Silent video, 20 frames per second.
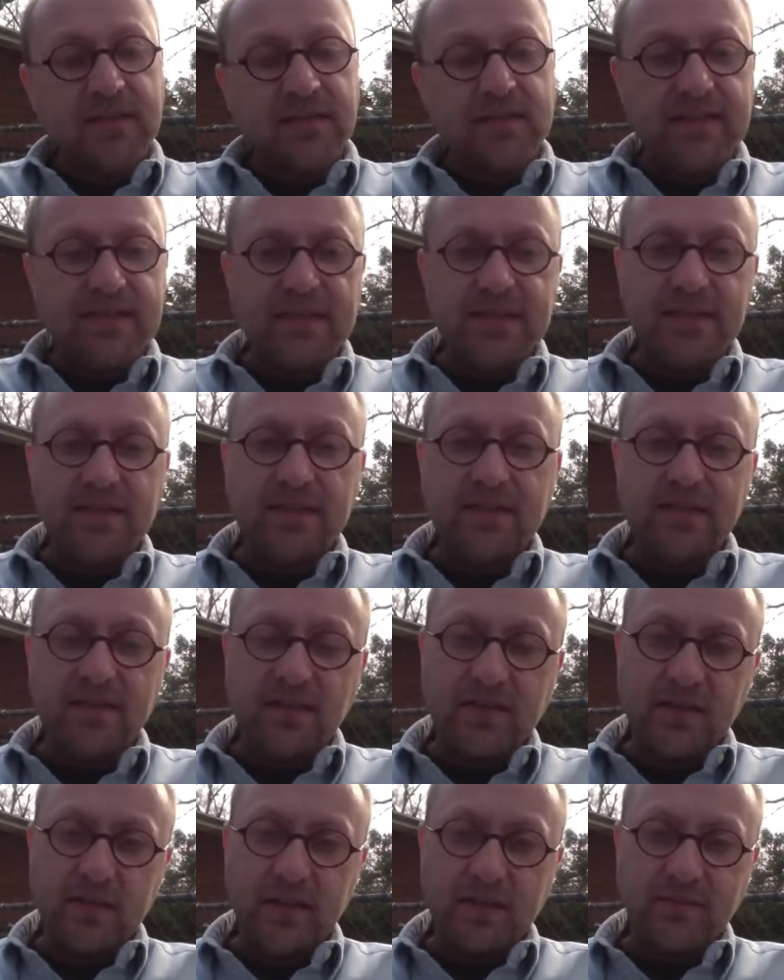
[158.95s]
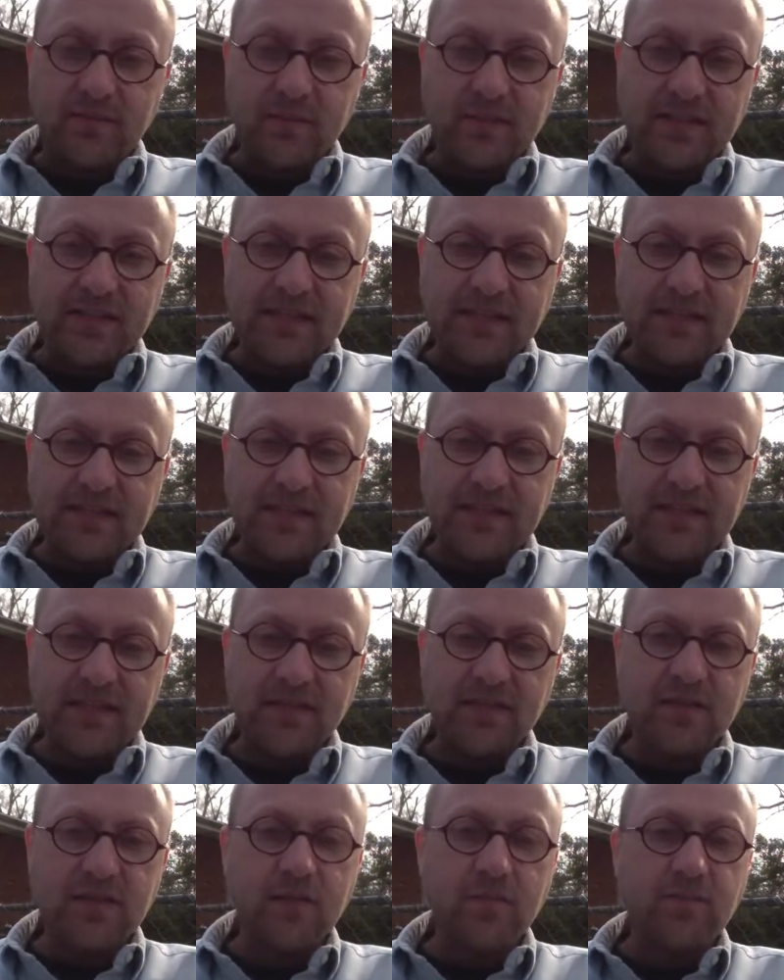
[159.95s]
Then you have them take a
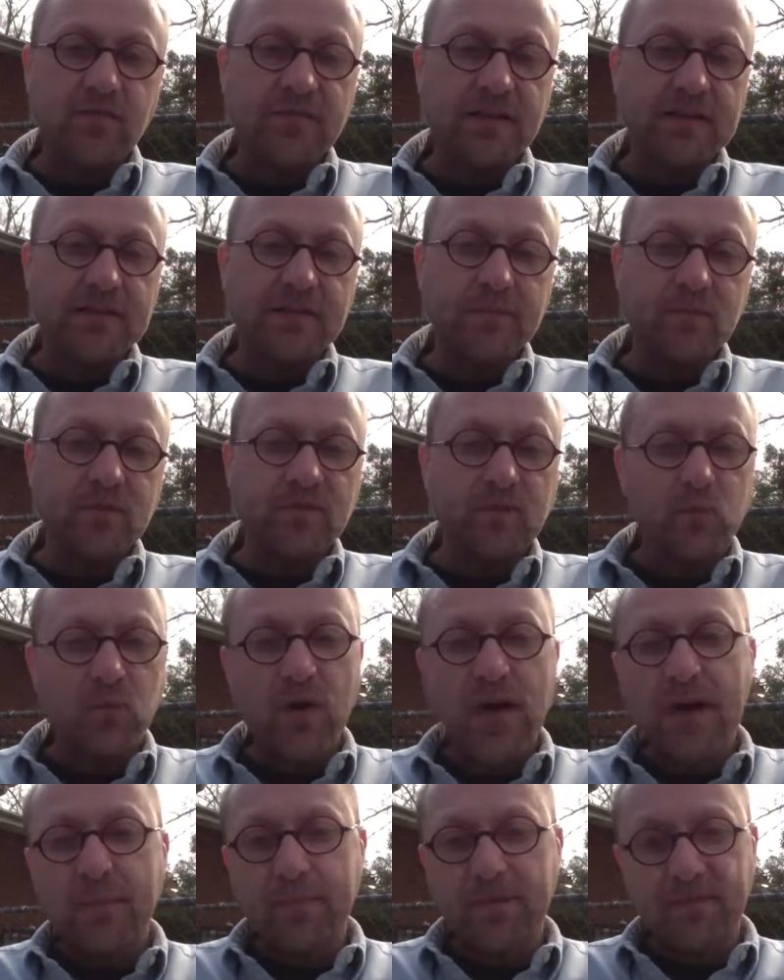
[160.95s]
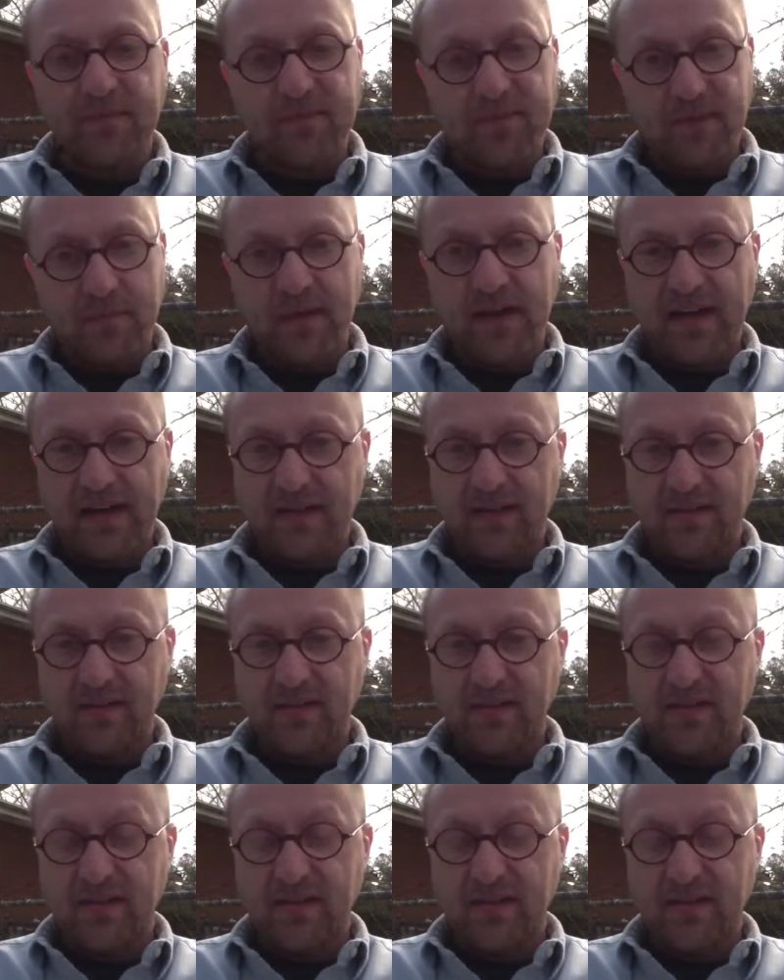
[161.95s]
test and you provide them with rapid feedback.